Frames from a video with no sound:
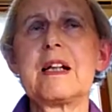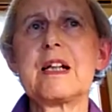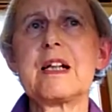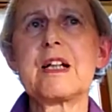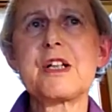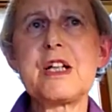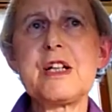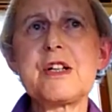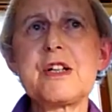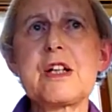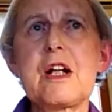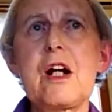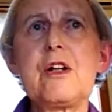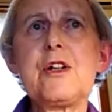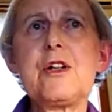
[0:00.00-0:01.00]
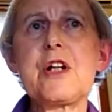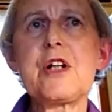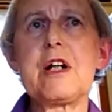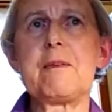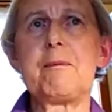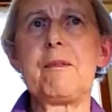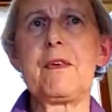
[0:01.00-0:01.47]
Since the
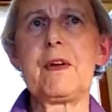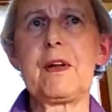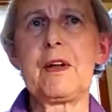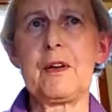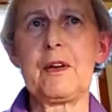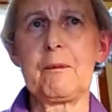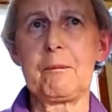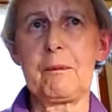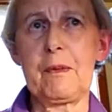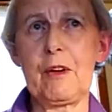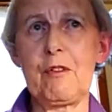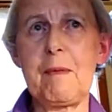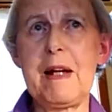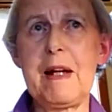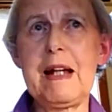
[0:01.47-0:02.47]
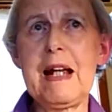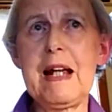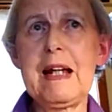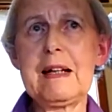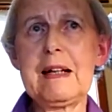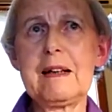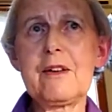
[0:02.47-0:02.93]
closure of Mayday
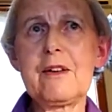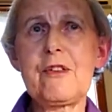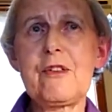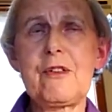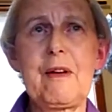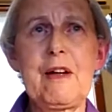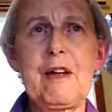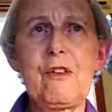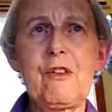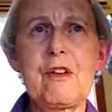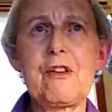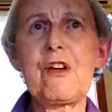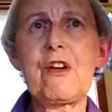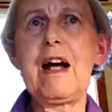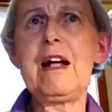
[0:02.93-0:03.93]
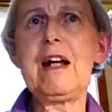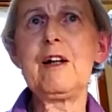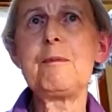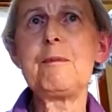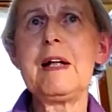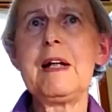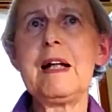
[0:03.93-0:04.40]
Hills as an
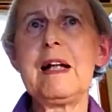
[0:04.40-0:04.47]
asylum,